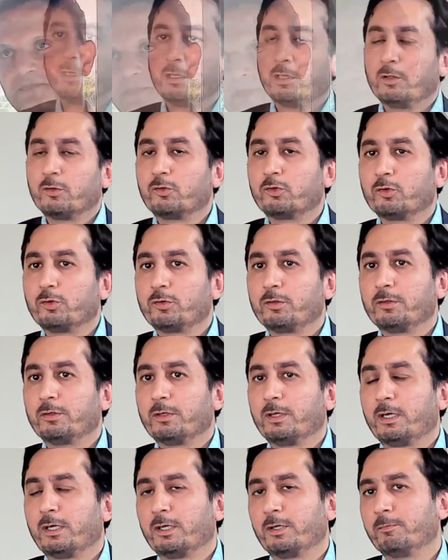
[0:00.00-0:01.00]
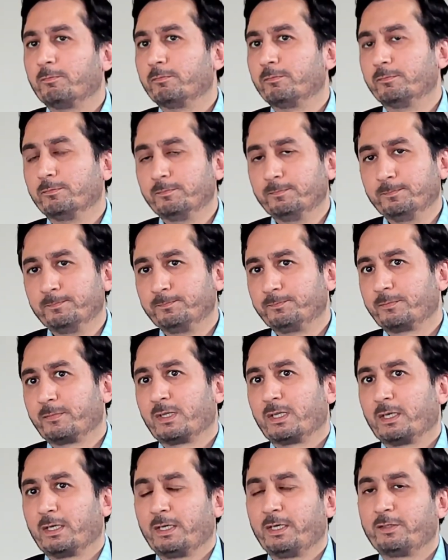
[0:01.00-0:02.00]
So
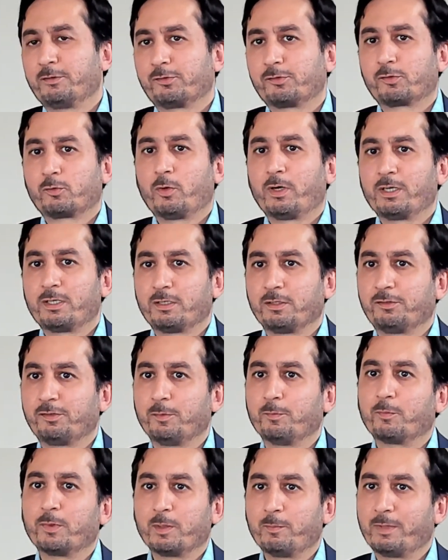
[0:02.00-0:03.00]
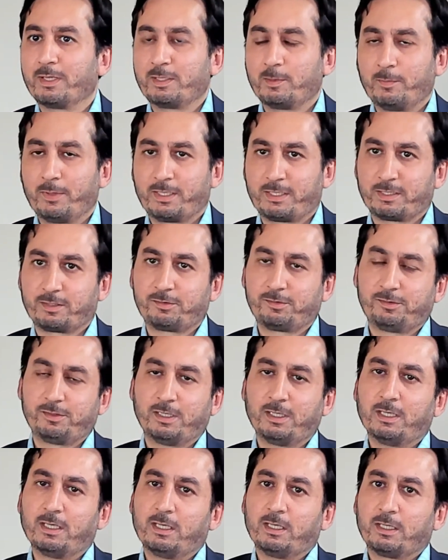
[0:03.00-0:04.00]
it's quite a simple mathematics.
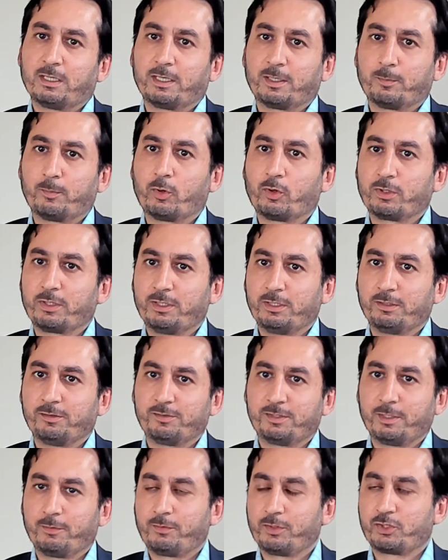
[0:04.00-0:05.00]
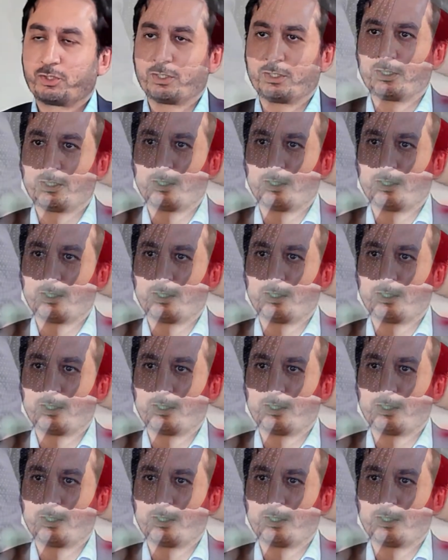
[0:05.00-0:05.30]
That body is deficient